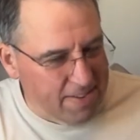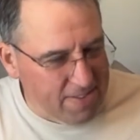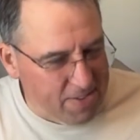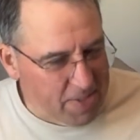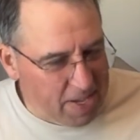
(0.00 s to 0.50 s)

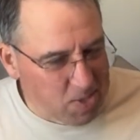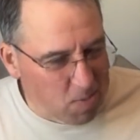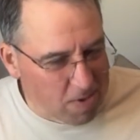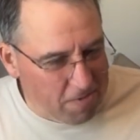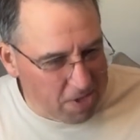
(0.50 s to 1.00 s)
So that's
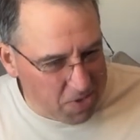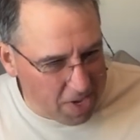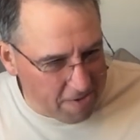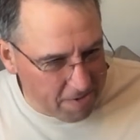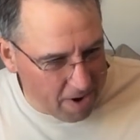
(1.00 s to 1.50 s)
one of the
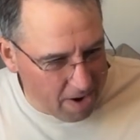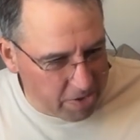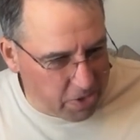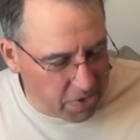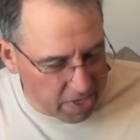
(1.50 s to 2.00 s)

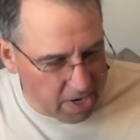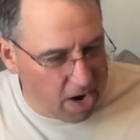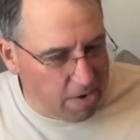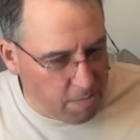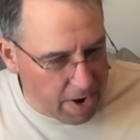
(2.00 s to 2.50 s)
safeguards and the
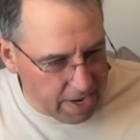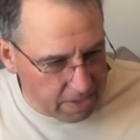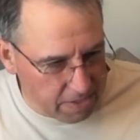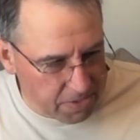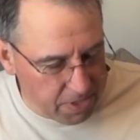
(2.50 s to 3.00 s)

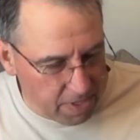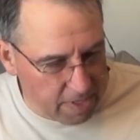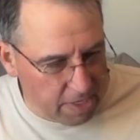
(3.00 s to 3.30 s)
guardrails